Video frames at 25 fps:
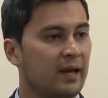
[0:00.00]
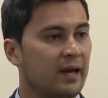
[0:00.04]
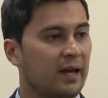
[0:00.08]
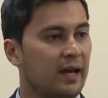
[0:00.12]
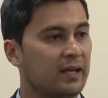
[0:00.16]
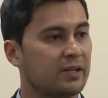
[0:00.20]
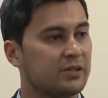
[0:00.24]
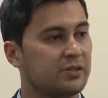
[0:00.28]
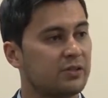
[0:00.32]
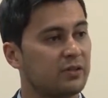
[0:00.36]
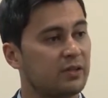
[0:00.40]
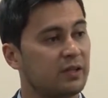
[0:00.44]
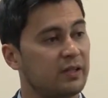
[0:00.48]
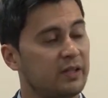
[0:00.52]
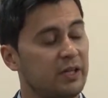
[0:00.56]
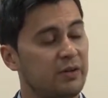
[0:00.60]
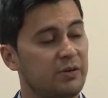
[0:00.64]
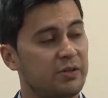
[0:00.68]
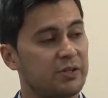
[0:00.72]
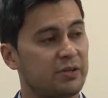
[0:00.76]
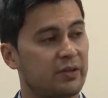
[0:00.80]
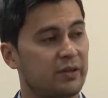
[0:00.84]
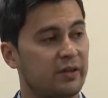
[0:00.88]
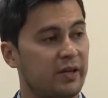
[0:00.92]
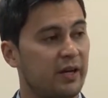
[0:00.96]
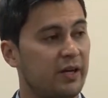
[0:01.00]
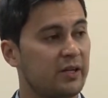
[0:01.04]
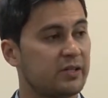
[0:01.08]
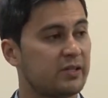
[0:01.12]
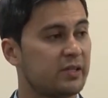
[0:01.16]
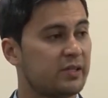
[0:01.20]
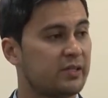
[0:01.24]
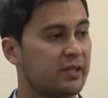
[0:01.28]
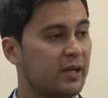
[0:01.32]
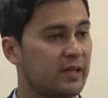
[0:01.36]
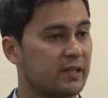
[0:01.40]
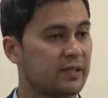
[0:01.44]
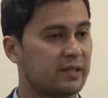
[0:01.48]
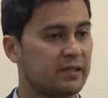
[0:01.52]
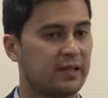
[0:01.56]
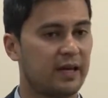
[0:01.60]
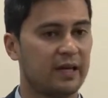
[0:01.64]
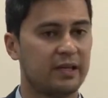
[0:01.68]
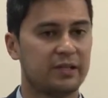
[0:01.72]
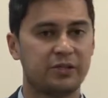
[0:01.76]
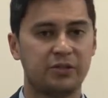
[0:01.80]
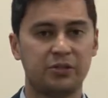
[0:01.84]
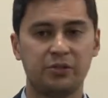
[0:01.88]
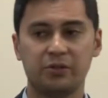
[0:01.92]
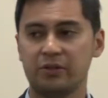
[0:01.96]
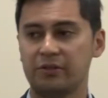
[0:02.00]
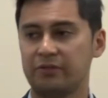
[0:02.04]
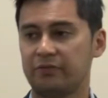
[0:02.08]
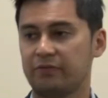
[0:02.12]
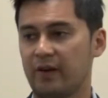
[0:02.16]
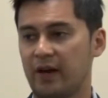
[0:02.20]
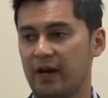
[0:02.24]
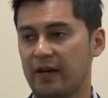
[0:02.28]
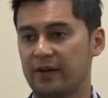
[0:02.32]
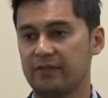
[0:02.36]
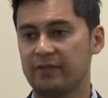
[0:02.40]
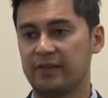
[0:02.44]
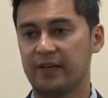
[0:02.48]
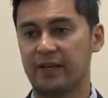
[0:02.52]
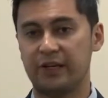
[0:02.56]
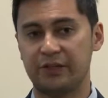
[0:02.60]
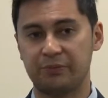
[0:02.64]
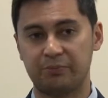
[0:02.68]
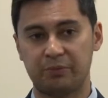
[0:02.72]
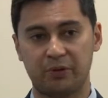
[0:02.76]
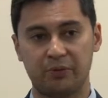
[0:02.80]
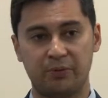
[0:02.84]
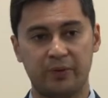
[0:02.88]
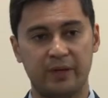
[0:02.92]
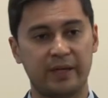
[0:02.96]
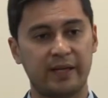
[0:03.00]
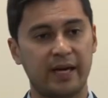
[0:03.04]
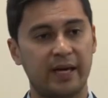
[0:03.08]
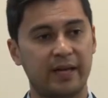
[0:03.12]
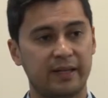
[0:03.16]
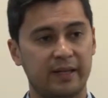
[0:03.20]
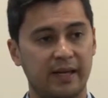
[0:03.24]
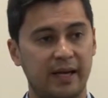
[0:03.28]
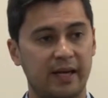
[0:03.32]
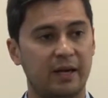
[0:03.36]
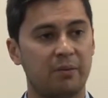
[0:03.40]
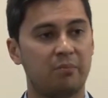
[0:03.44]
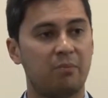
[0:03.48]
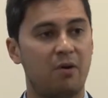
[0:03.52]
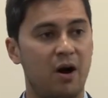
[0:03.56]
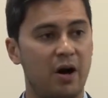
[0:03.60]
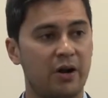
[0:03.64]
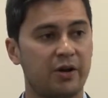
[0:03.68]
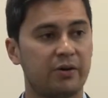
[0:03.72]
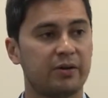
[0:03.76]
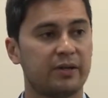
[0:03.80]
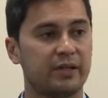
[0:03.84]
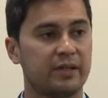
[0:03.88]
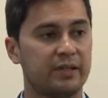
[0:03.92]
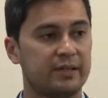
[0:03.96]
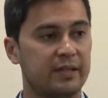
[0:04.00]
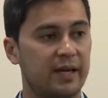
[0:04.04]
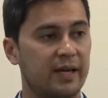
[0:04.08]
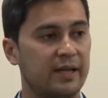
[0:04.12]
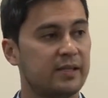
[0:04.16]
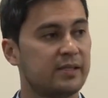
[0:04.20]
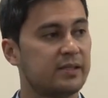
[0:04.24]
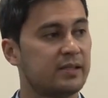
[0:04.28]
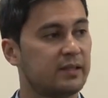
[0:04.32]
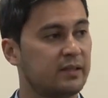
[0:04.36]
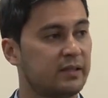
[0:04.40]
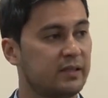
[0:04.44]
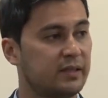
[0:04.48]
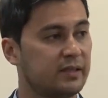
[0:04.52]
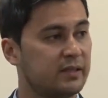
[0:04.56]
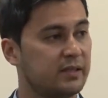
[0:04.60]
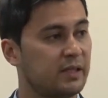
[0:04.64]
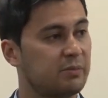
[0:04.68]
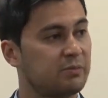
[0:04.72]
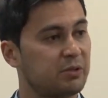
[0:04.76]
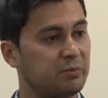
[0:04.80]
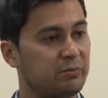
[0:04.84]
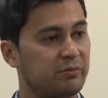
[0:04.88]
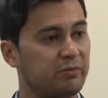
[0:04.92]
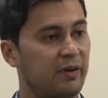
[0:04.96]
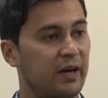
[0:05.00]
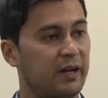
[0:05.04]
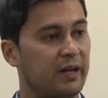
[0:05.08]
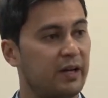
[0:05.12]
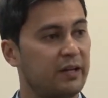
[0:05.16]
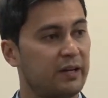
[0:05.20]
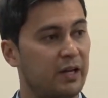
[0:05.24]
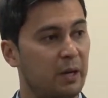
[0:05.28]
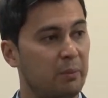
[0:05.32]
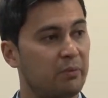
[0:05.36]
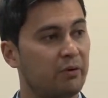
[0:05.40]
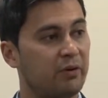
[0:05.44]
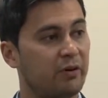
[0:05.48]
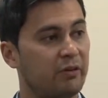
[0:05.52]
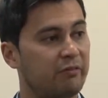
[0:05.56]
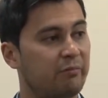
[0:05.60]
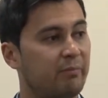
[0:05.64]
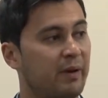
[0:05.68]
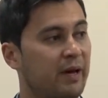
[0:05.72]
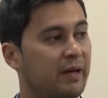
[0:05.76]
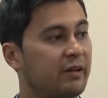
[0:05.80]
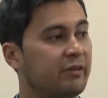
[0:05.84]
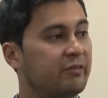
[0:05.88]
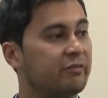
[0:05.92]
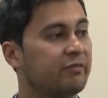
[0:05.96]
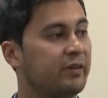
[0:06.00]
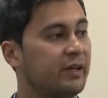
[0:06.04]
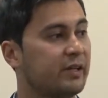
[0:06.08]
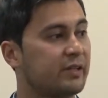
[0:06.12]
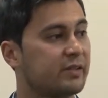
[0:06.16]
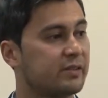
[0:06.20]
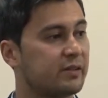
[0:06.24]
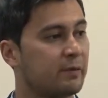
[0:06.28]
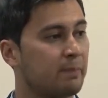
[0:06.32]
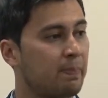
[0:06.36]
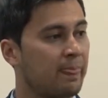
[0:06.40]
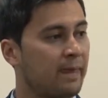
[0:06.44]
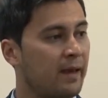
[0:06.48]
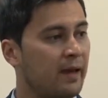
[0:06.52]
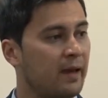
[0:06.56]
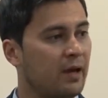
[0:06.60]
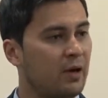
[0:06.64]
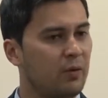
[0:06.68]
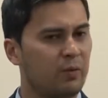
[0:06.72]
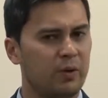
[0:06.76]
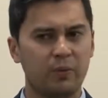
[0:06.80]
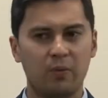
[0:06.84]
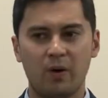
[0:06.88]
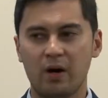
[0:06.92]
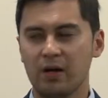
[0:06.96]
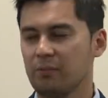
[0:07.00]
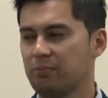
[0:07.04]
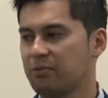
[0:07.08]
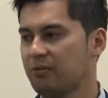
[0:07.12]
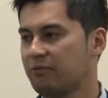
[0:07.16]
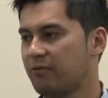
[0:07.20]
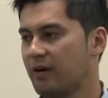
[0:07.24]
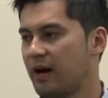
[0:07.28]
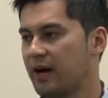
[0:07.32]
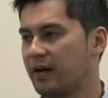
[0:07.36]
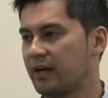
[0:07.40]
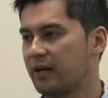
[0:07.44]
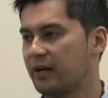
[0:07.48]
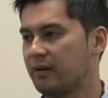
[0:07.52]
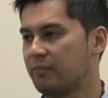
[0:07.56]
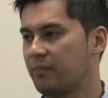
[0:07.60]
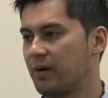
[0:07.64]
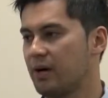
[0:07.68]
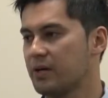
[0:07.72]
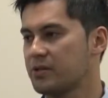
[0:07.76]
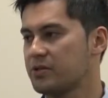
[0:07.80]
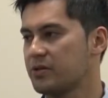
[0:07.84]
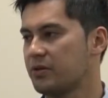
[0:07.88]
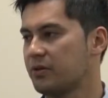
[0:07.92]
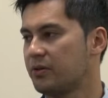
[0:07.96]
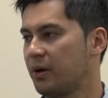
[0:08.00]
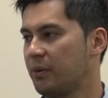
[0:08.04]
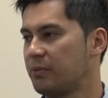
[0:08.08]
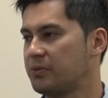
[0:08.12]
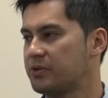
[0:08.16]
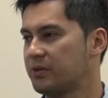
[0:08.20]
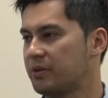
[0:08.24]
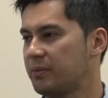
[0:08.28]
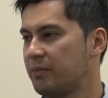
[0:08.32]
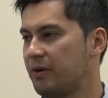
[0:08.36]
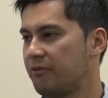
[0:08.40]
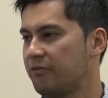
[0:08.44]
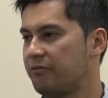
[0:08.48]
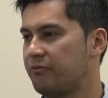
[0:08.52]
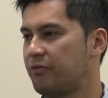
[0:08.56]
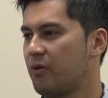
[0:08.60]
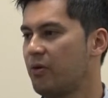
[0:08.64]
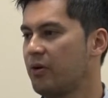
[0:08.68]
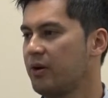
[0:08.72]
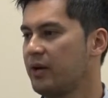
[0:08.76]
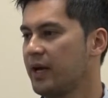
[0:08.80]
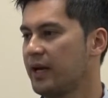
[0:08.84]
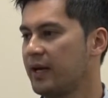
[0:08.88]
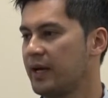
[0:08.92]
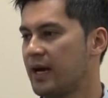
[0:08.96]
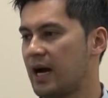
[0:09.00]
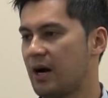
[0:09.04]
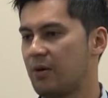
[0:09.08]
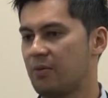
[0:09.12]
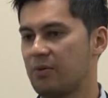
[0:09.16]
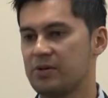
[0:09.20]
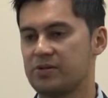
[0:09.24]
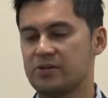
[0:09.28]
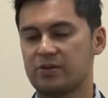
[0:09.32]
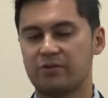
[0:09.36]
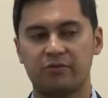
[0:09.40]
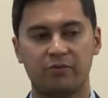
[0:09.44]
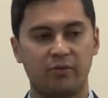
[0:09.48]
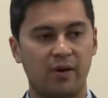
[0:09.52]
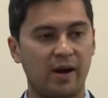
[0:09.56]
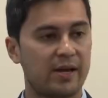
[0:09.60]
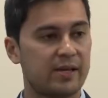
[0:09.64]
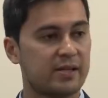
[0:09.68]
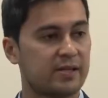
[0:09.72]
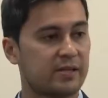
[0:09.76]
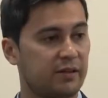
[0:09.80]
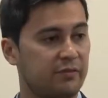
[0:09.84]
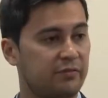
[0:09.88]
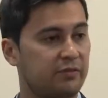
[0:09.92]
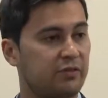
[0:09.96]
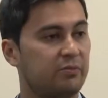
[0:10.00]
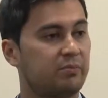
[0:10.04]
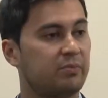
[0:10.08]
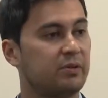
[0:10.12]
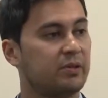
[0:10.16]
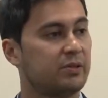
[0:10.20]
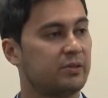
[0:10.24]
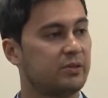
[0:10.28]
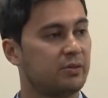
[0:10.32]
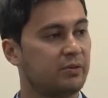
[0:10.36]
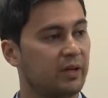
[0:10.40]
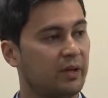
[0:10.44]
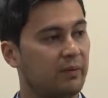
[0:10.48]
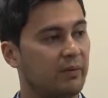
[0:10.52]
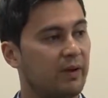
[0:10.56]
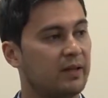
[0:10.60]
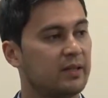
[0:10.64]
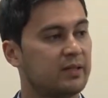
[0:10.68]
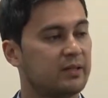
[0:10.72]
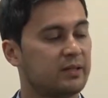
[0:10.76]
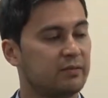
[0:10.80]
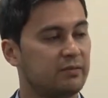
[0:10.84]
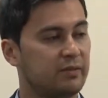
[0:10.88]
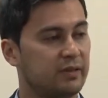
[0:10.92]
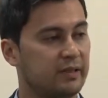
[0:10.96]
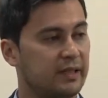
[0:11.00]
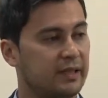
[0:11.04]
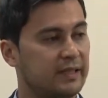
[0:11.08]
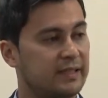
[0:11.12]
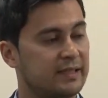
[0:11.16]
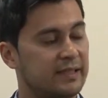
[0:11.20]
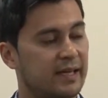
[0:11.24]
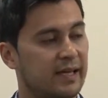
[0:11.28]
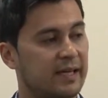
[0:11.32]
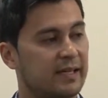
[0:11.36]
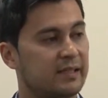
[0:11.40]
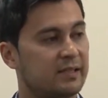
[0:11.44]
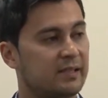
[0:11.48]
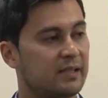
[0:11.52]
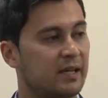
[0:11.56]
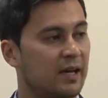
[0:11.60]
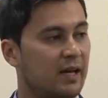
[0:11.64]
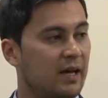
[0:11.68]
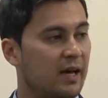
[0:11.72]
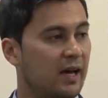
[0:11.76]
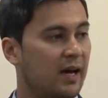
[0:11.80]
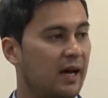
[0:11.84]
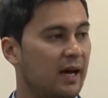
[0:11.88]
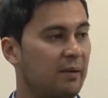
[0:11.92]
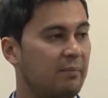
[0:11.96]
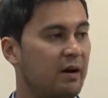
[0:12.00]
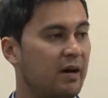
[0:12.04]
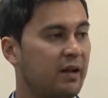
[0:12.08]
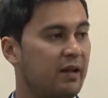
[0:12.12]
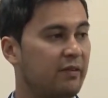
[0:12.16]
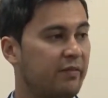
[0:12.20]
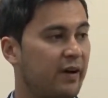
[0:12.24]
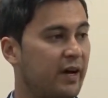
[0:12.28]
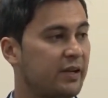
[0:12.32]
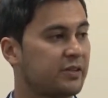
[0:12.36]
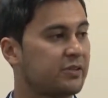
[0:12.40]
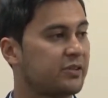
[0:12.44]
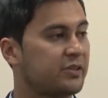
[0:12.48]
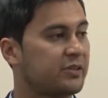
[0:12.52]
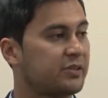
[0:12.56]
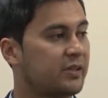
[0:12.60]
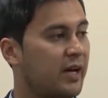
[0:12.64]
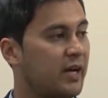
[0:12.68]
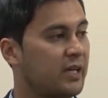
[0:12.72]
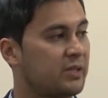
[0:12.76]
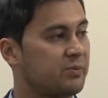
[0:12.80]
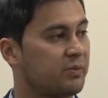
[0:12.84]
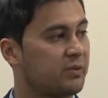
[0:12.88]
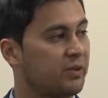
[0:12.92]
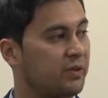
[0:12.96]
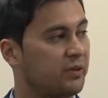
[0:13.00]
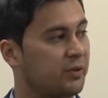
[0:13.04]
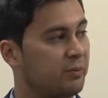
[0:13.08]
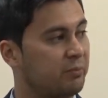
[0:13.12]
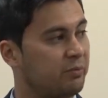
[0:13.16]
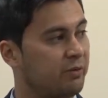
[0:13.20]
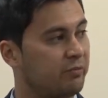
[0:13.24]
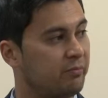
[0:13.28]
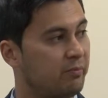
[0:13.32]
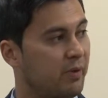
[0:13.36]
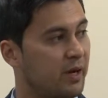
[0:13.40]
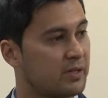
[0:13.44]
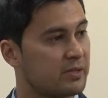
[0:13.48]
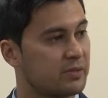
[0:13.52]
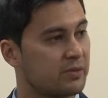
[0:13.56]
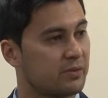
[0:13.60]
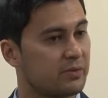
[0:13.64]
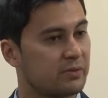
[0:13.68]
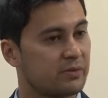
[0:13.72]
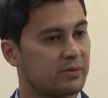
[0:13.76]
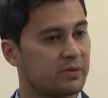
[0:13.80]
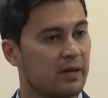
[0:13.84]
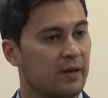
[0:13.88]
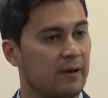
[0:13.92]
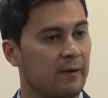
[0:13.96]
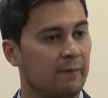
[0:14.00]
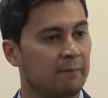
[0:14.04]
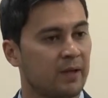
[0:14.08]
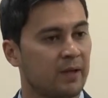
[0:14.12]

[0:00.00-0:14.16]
And so the literature there suggests that 2 to 5 days per week, at again a moderate intensity, seems to provide a number of benefits. We want to provide our muscle groups with about 48 hours of rest if you've been doing a relatively intense bout of exercise with a group of muscles.